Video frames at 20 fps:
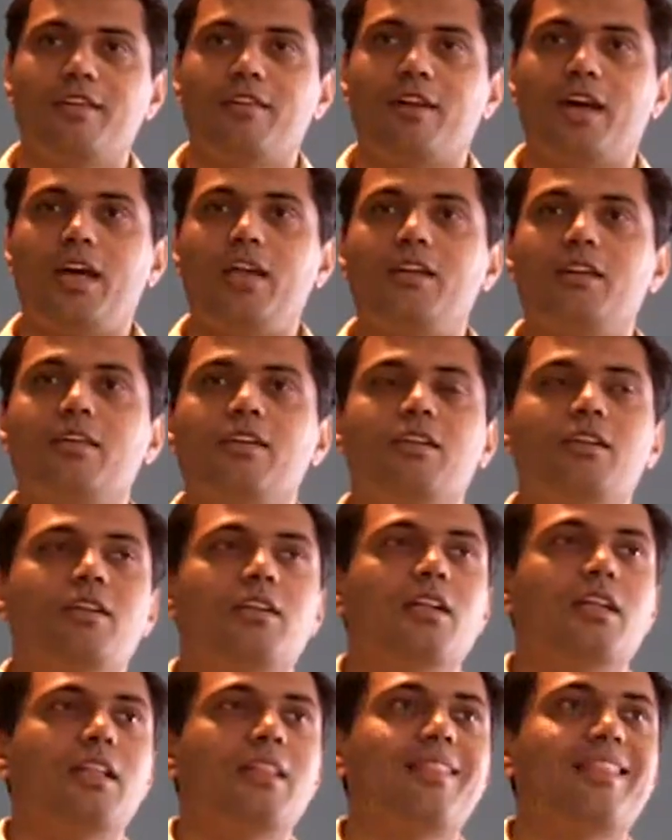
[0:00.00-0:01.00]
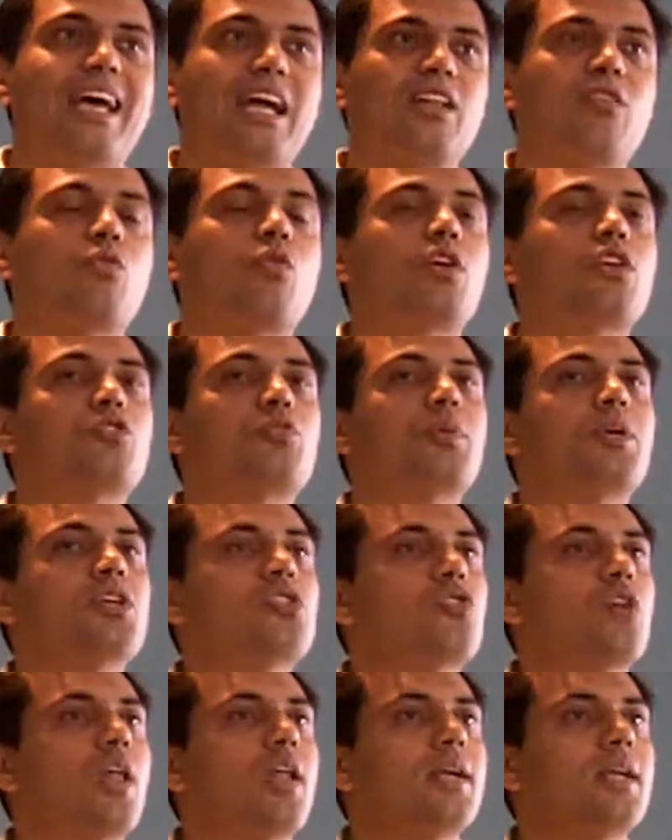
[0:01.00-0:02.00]
right? That's what
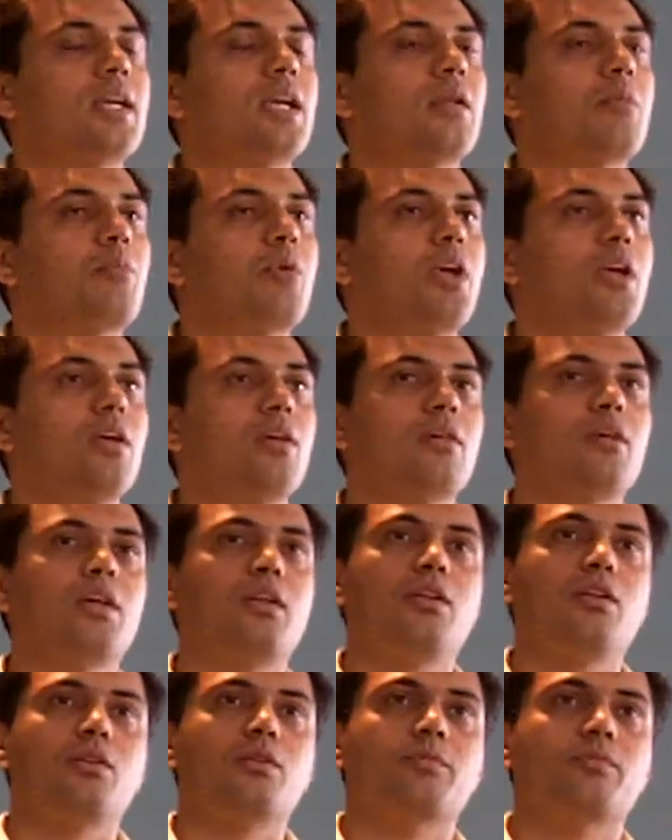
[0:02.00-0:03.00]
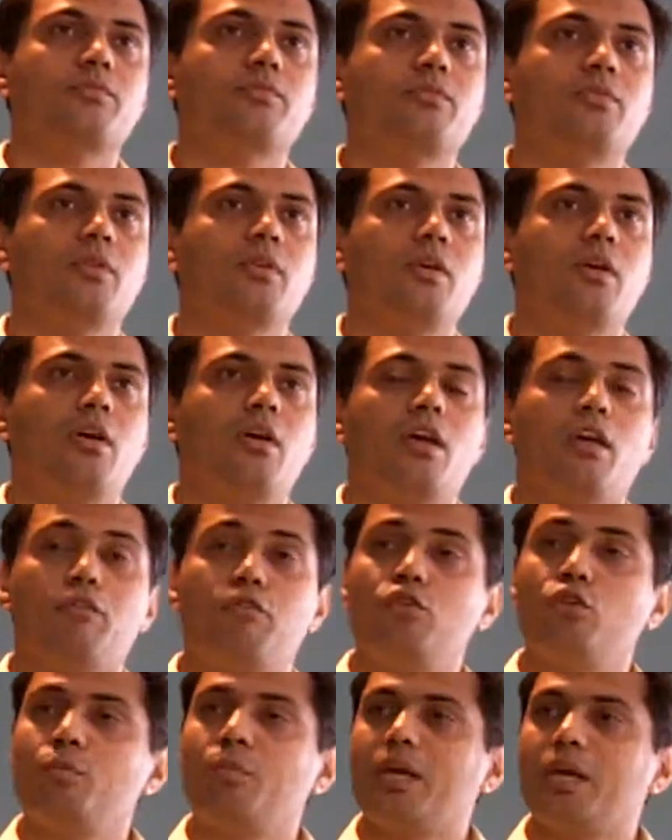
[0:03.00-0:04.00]
spirituality can bring in you. If
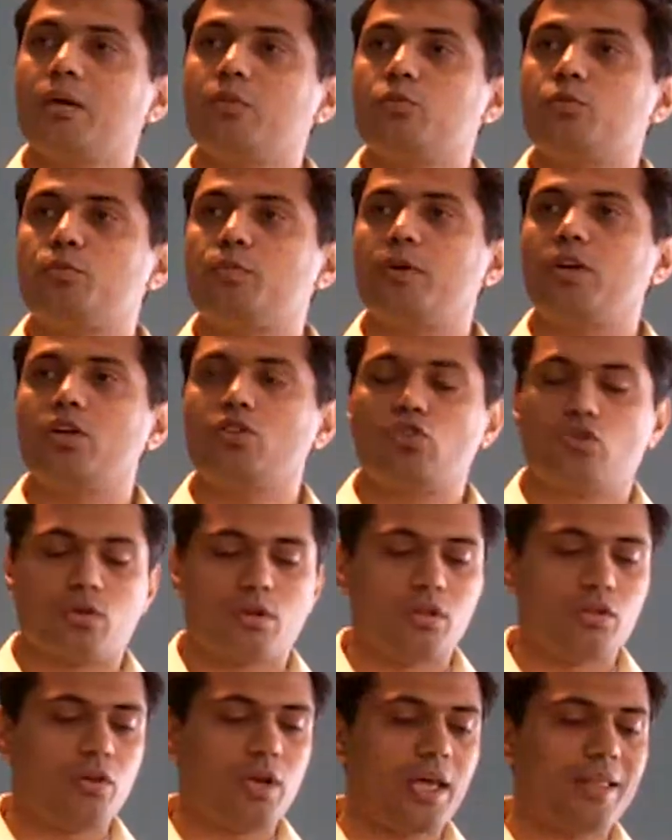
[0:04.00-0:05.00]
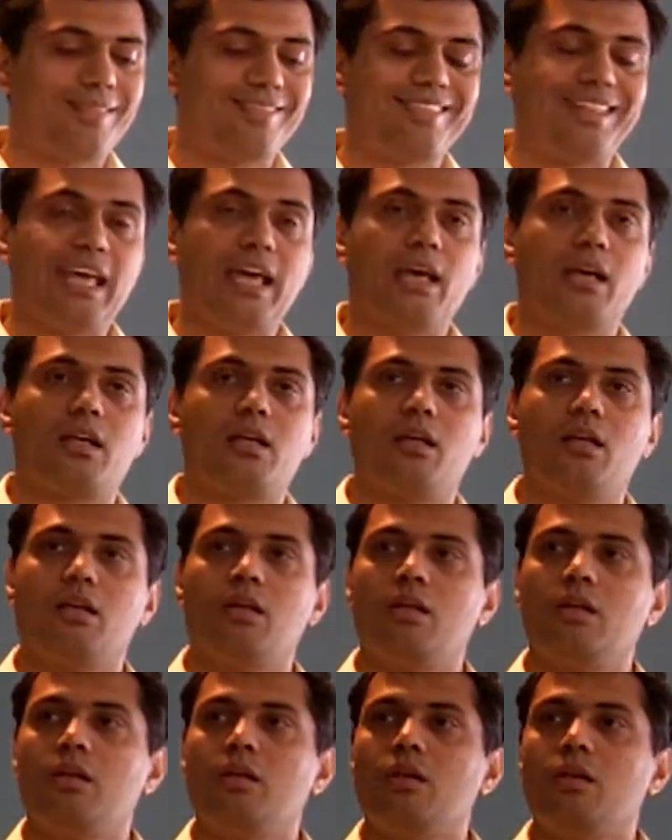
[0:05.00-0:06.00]
you become spiritual, you can think
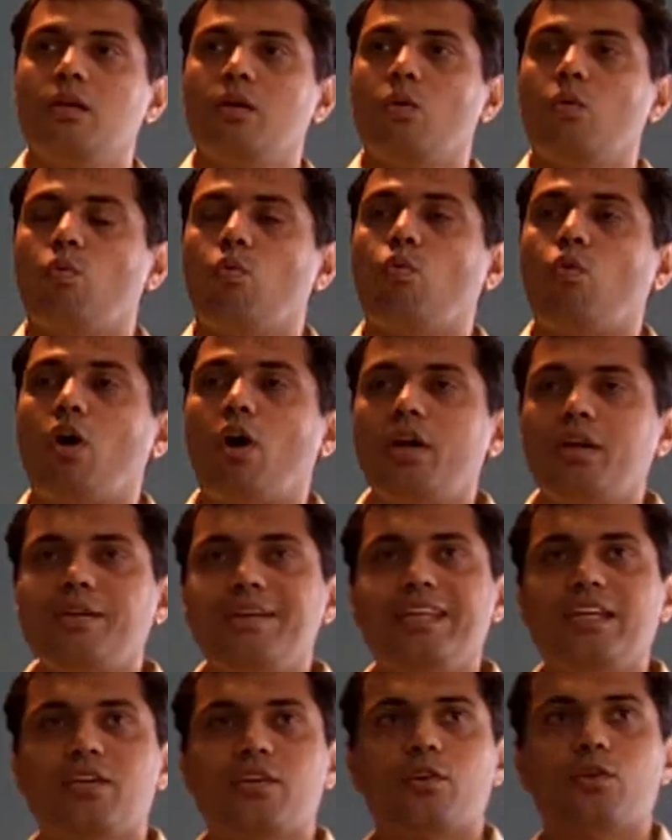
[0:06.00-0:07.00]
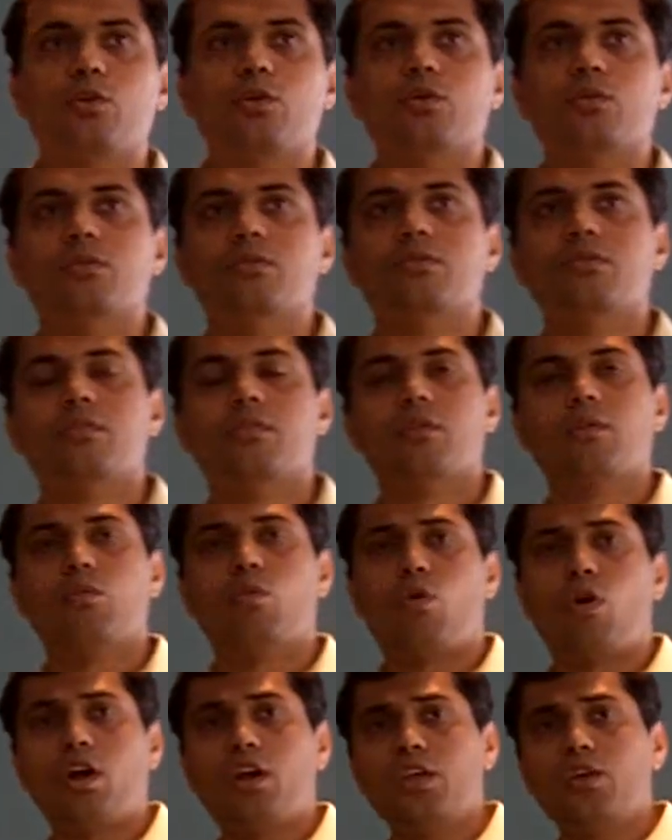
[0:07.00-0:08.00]
what you need to do,
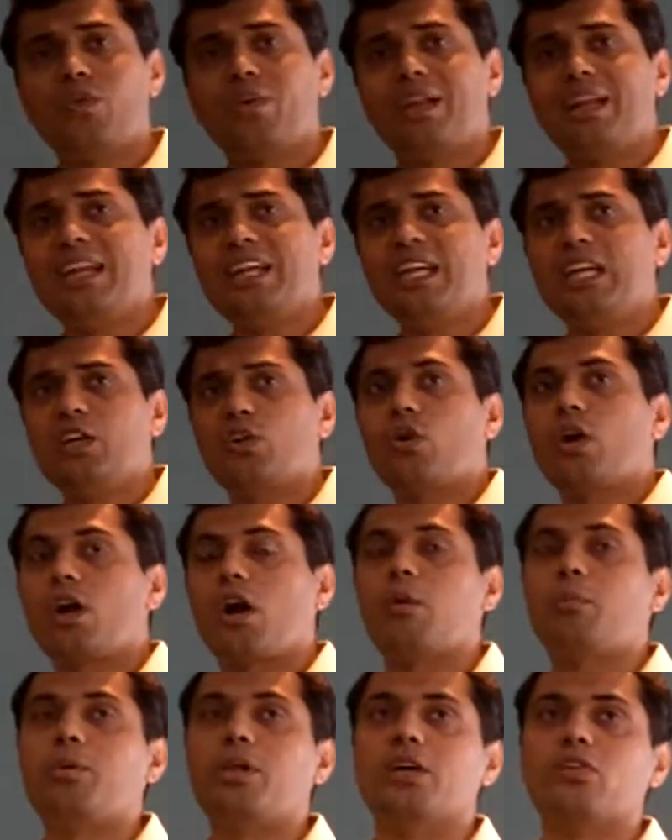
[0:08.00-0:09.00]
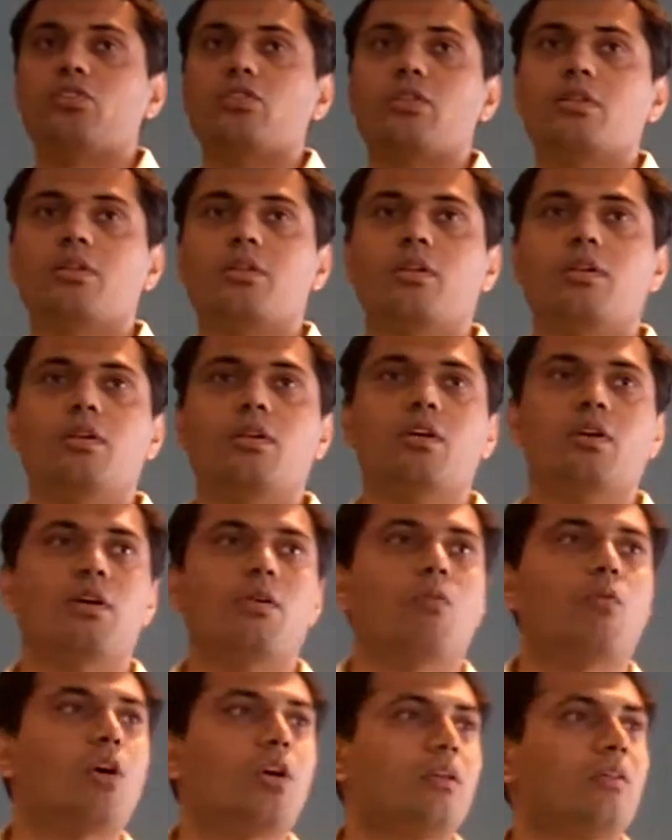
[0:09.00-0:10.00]
what you really need to accomplish,
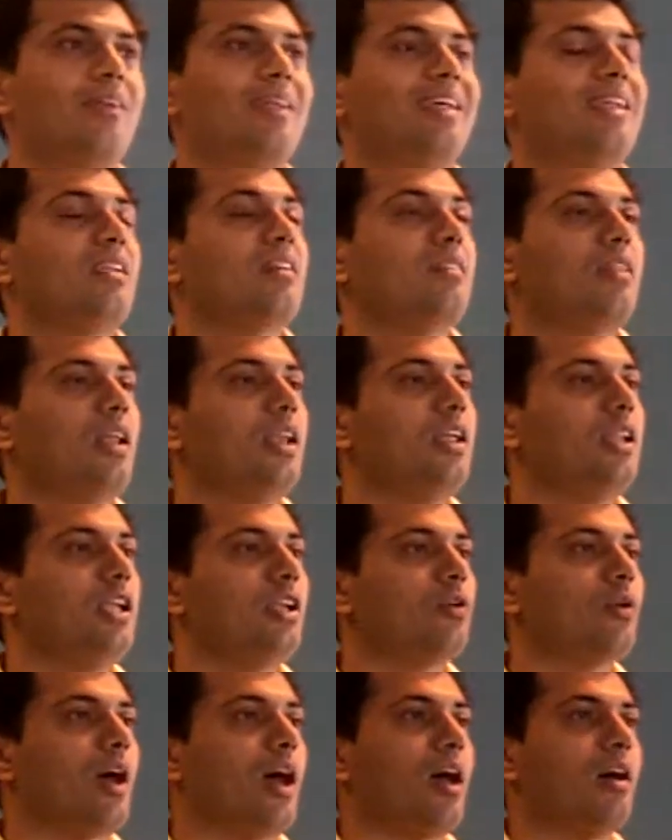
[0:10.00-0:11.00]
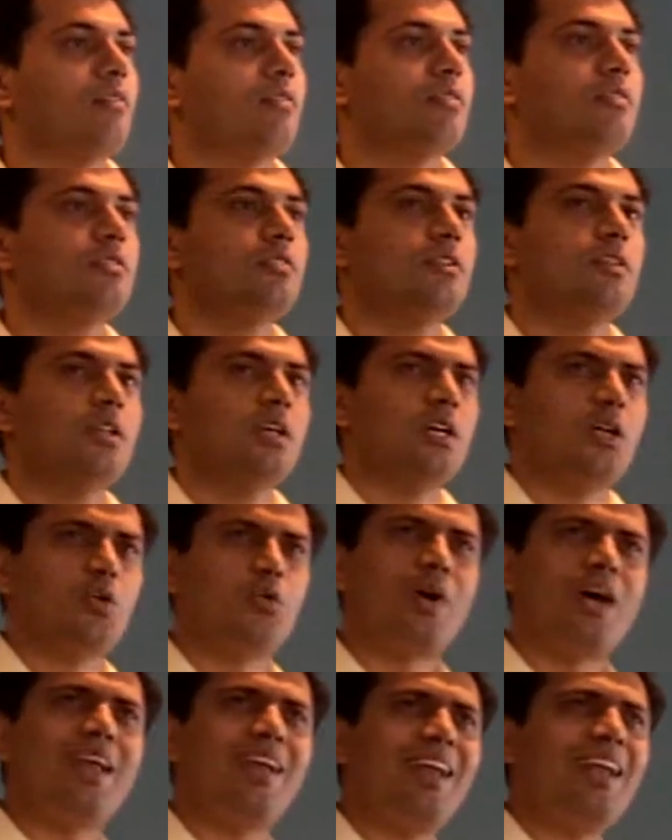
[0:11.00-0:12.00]
what you really, really need to have.
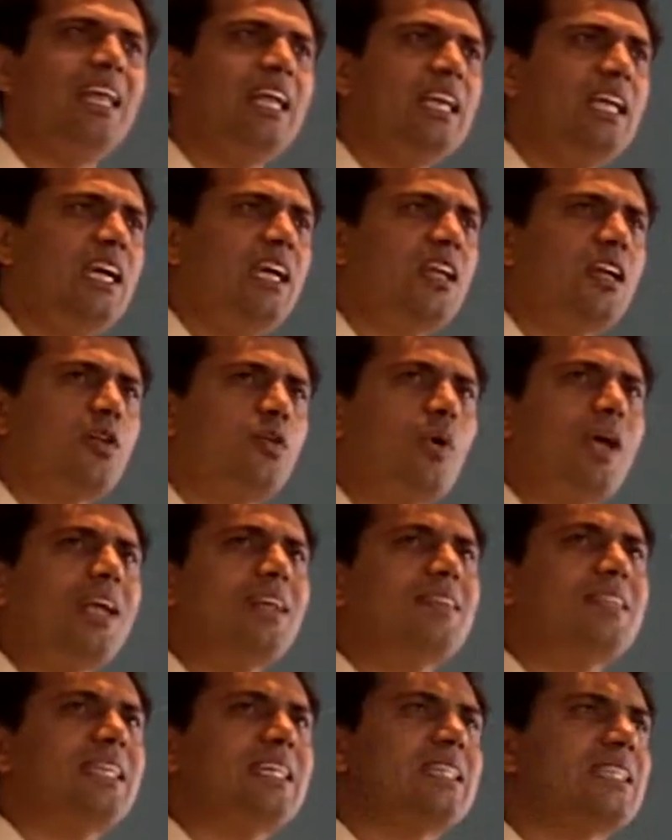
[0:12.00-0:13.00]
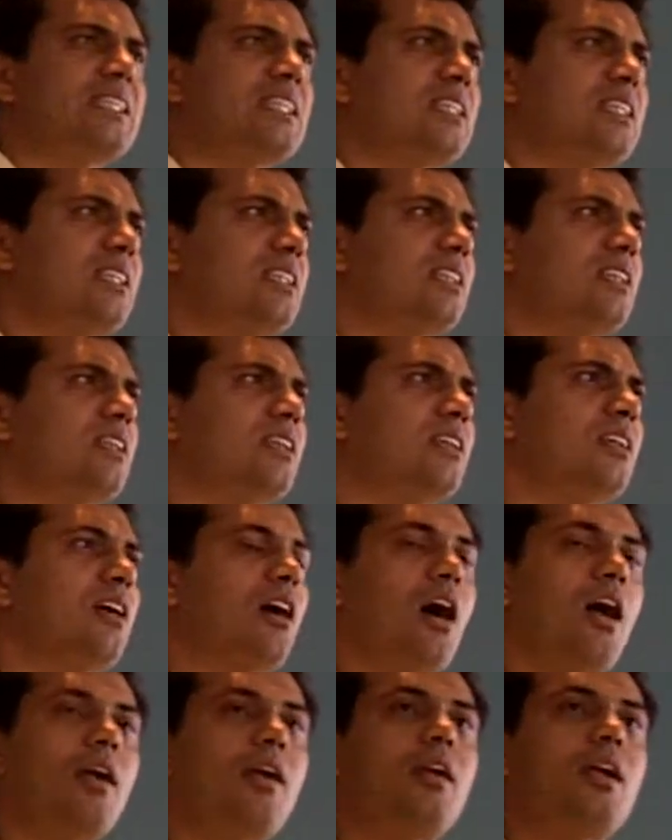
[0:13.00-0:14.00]
Do I really need a
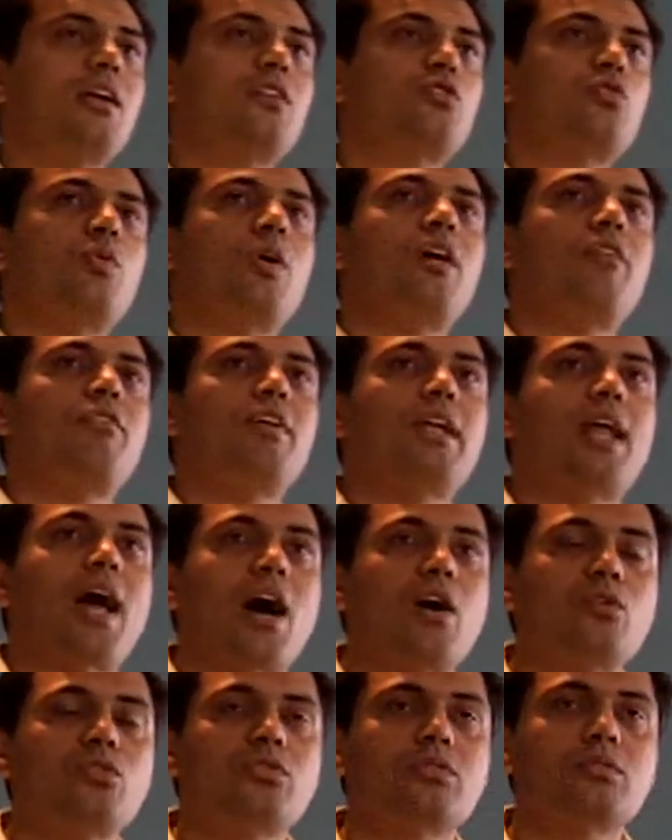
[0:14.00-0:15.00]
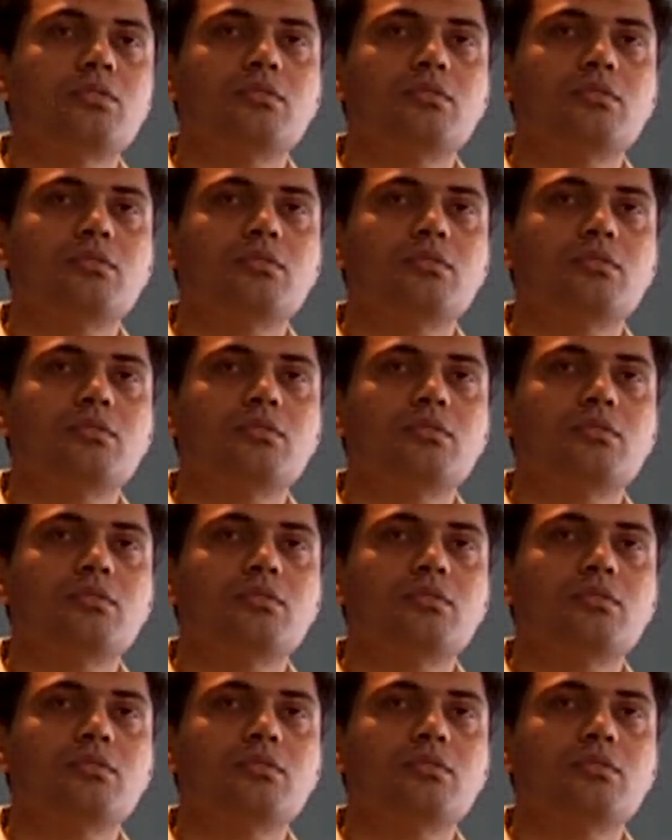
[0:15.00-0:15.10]
2600 square feet house?